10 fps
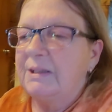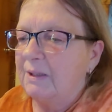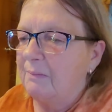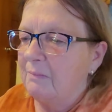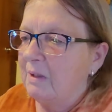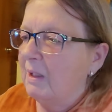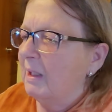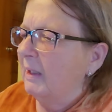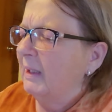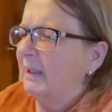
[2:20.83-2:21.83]
Some,
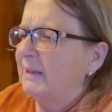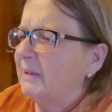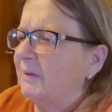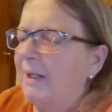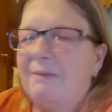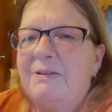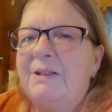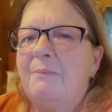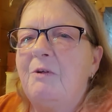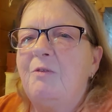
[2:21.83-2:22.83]
I think I still have
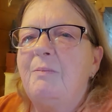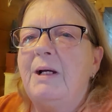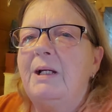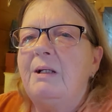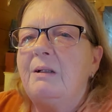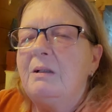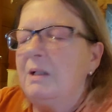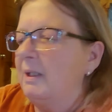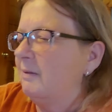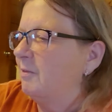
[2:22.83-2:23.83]
some of my
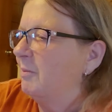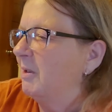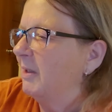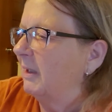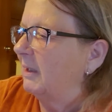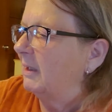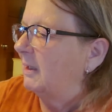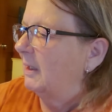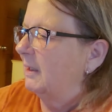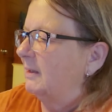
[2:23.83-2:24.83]
Native American
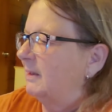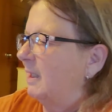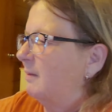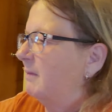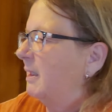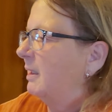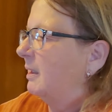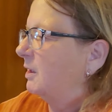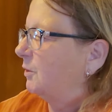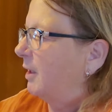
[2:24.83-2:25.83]
things that I made
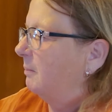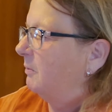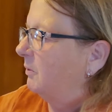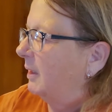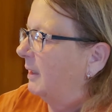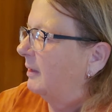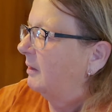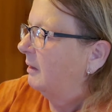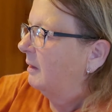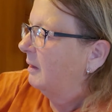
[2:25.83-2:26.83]
on tribal
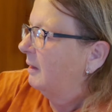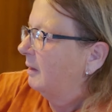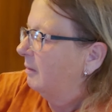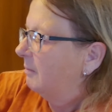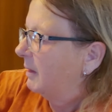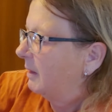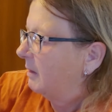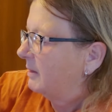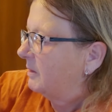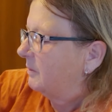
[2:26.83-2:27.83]
land, but I
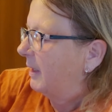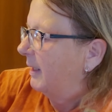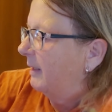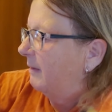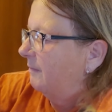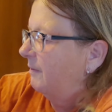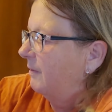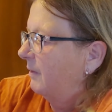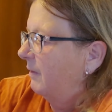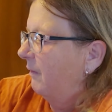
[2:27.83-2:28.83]
also have
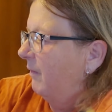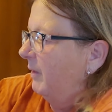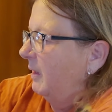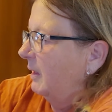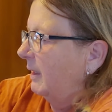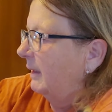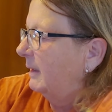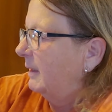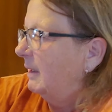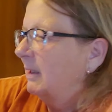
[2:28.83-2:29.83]
like
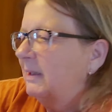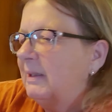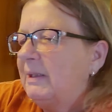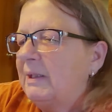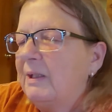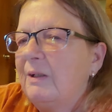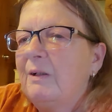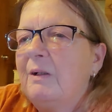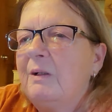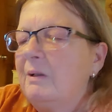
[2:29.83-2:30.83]
this.
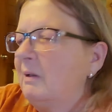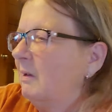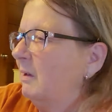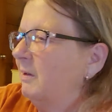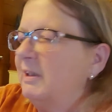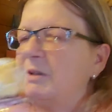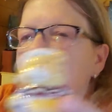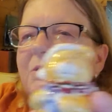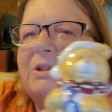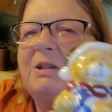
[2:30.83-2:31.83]
There's some
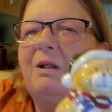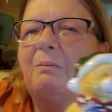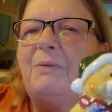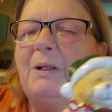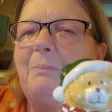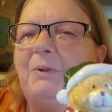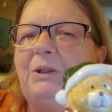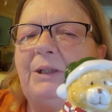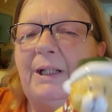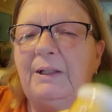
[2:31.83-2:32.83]
more salt and pepper
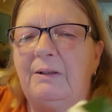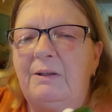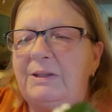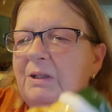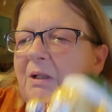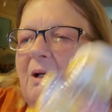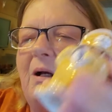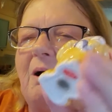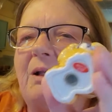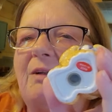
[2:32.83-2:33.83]
shakers.
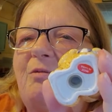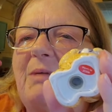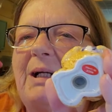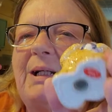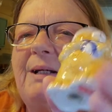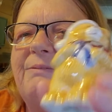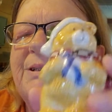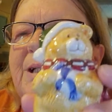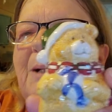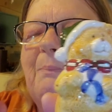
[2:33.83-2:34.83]
All of mine have
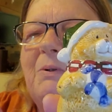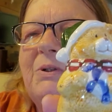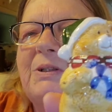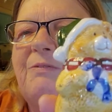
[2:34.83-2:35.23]
stoppers.